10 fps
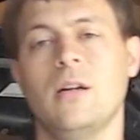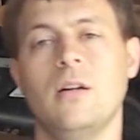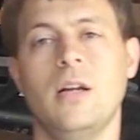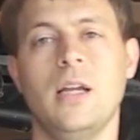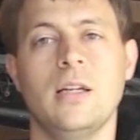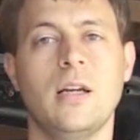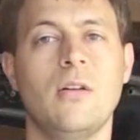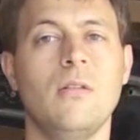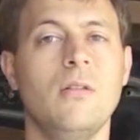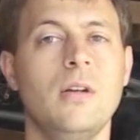there, hanging
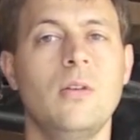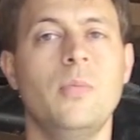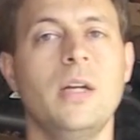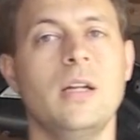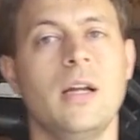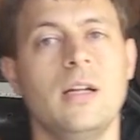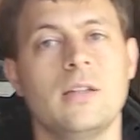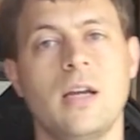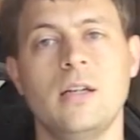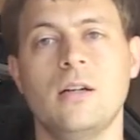down a little bit. I didn't
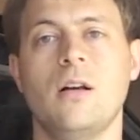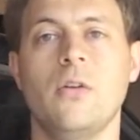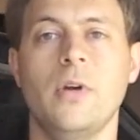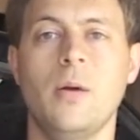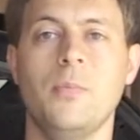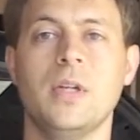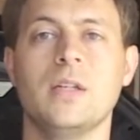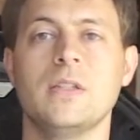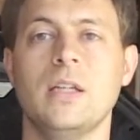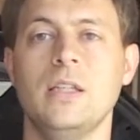tighten it all the way up
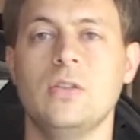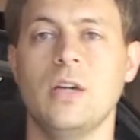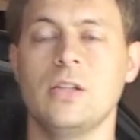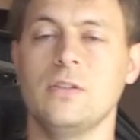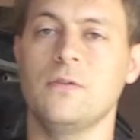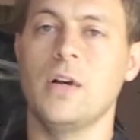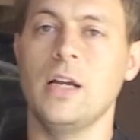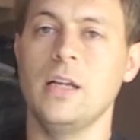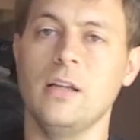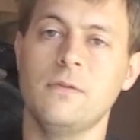because I need to actually
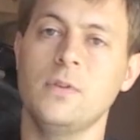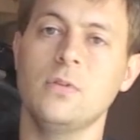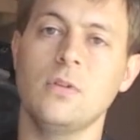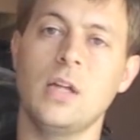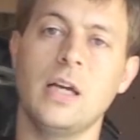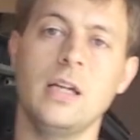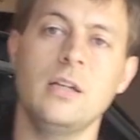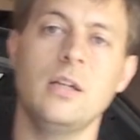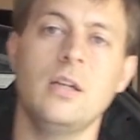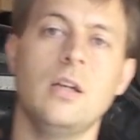find a fuel line